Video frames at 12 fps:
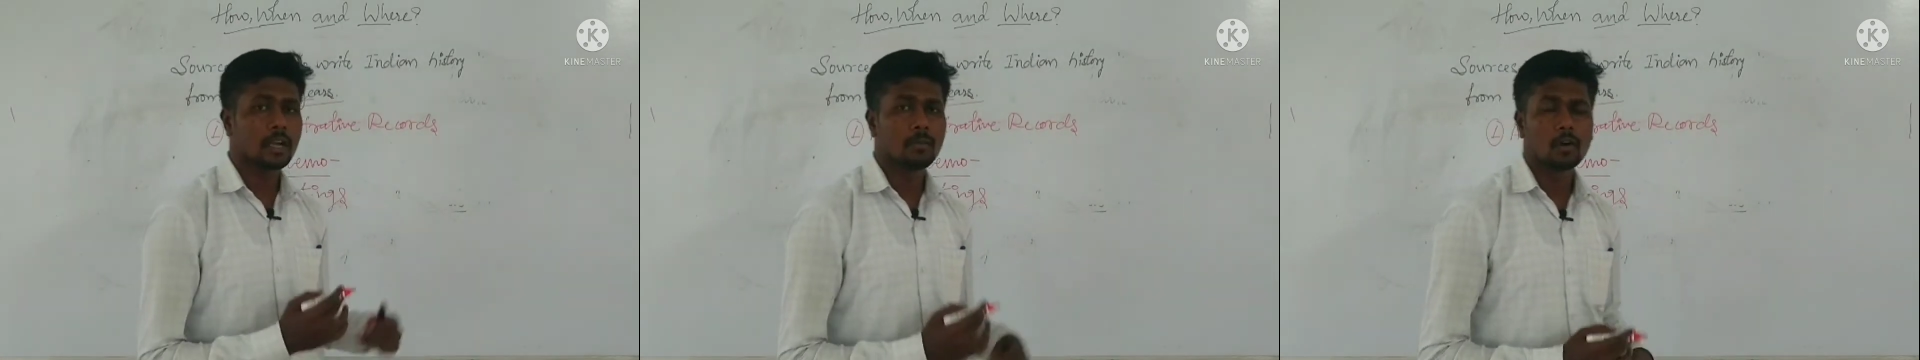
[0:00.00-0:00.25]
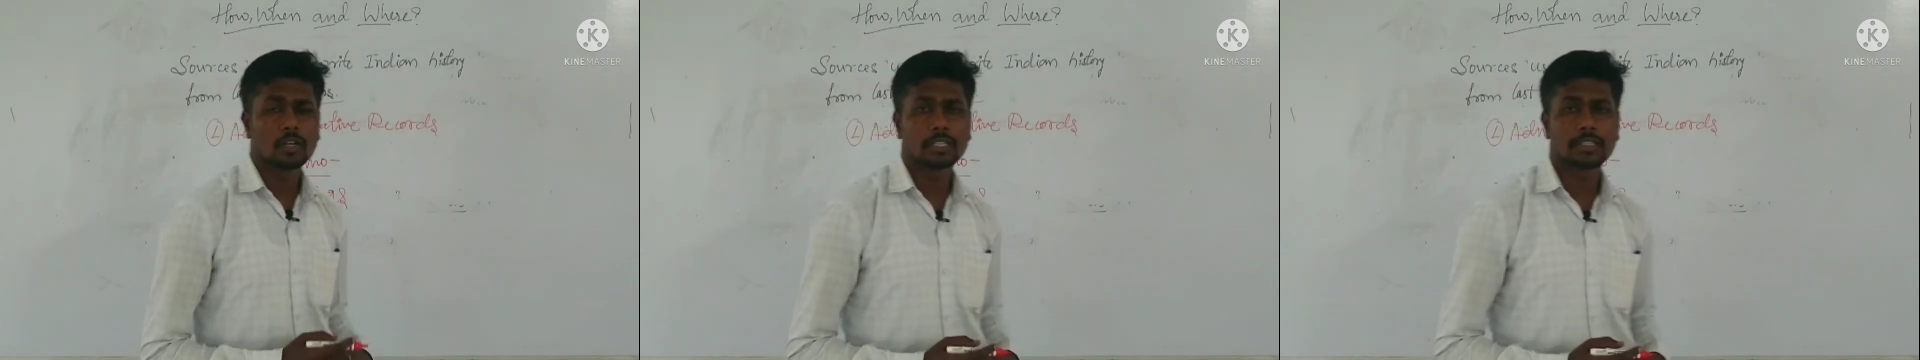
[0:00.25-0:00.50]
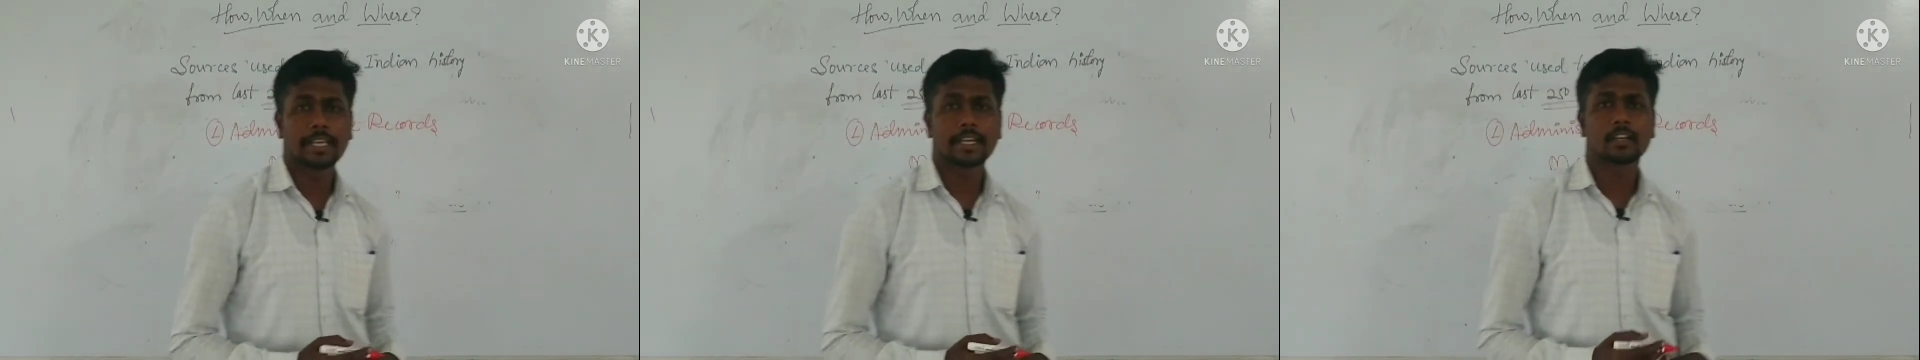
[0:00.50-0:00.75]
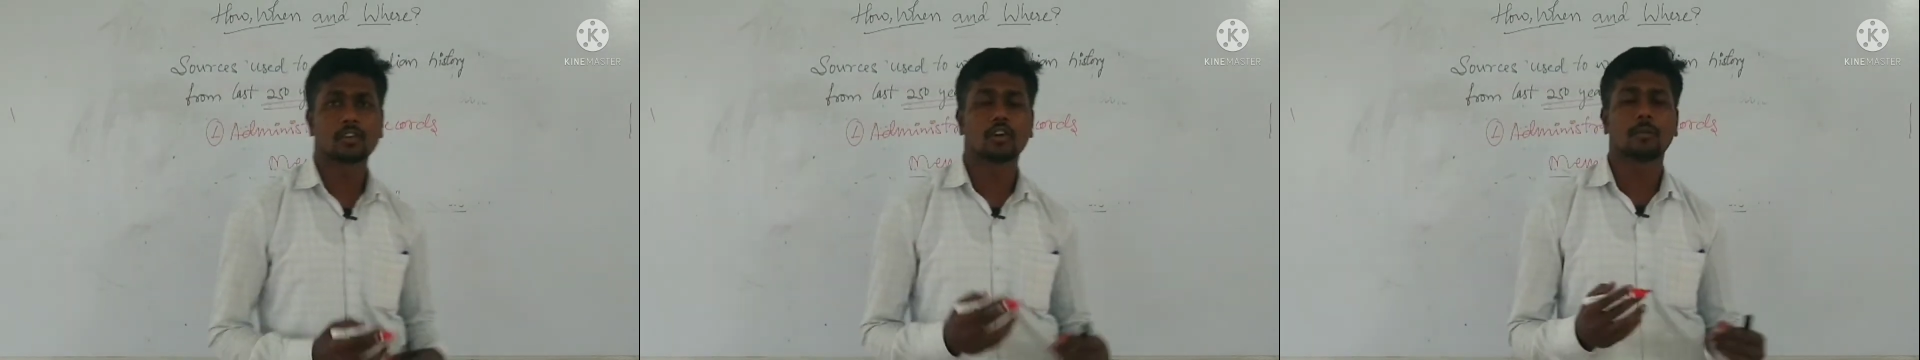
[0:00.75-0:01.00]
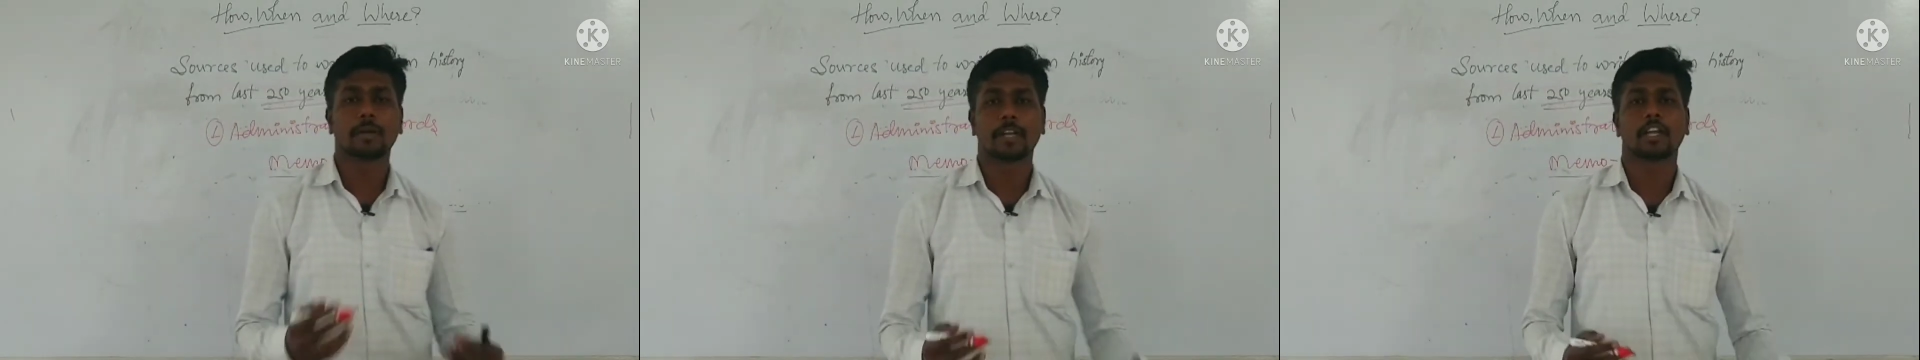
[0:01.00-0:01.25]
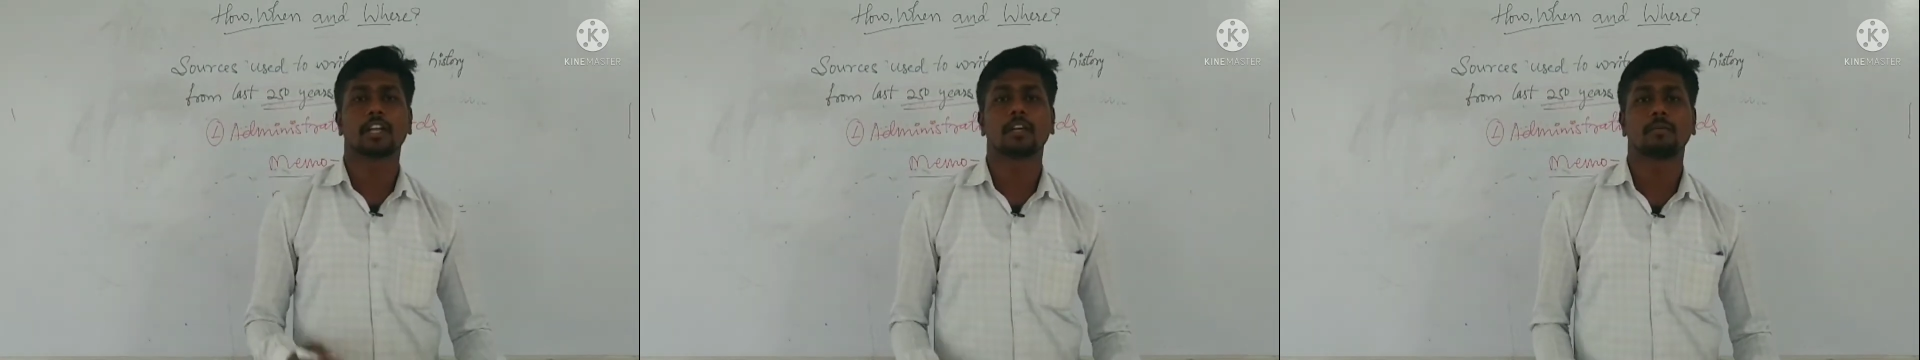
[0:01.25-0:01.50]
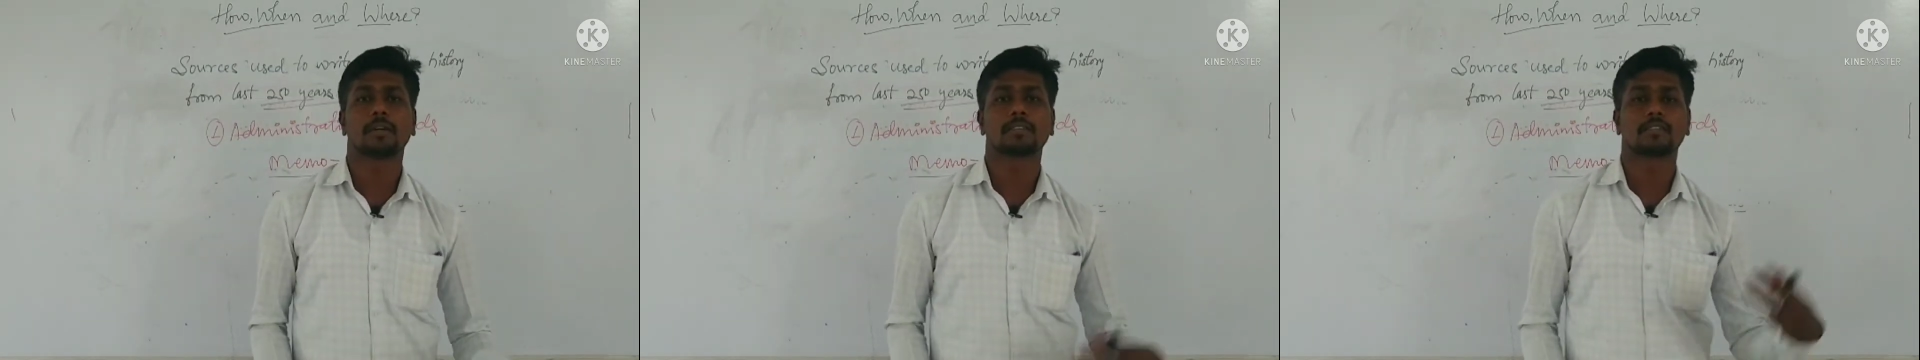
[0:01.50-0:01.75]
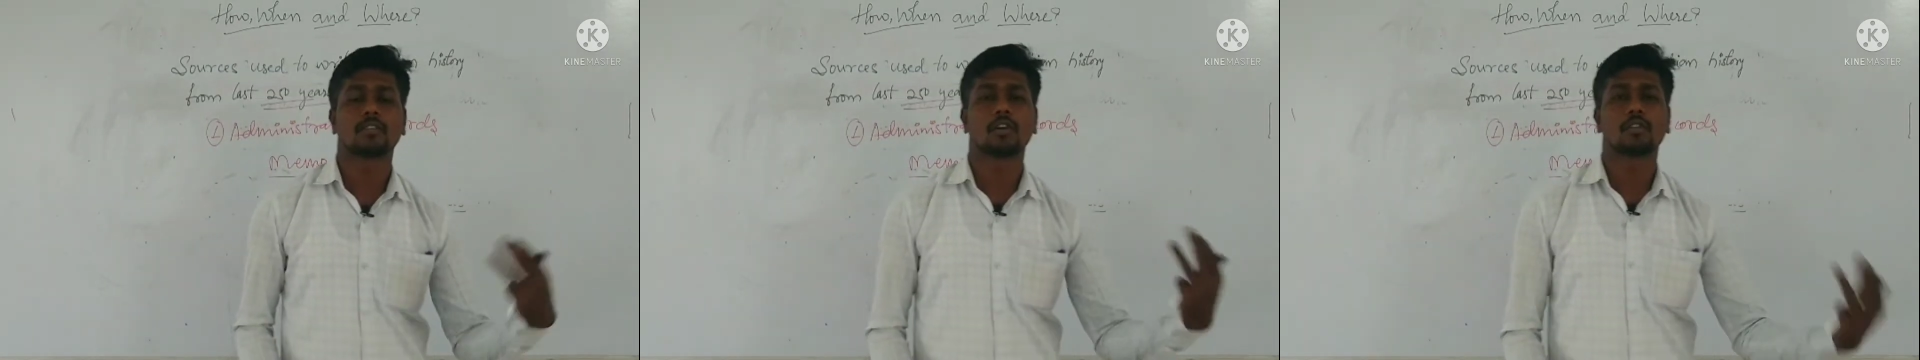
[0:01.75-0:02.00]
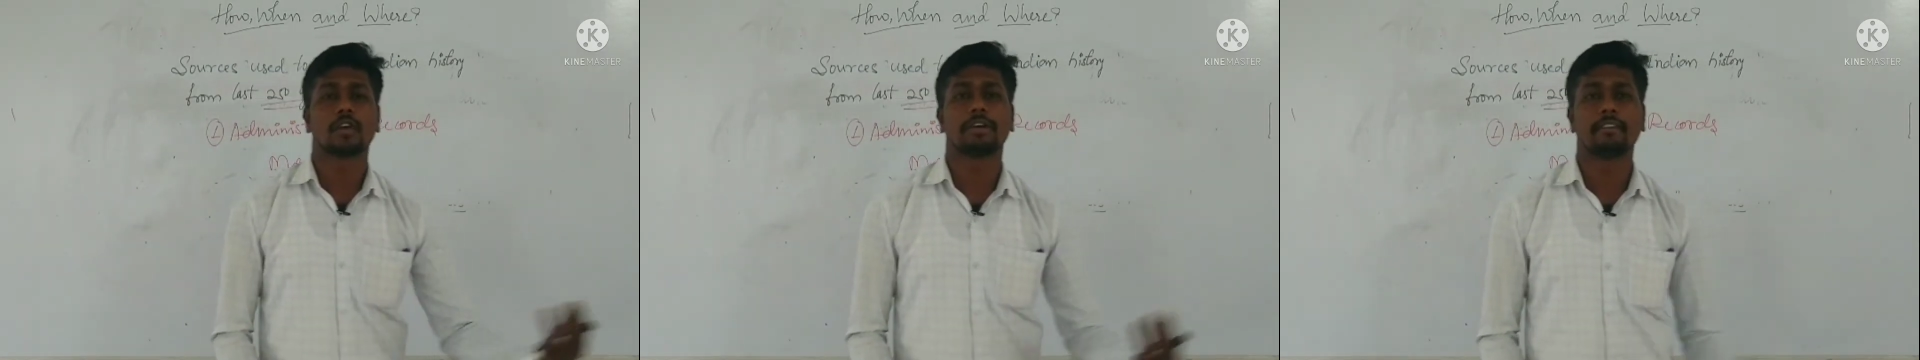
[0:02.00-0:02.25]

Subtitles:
about a thing to a particular person or to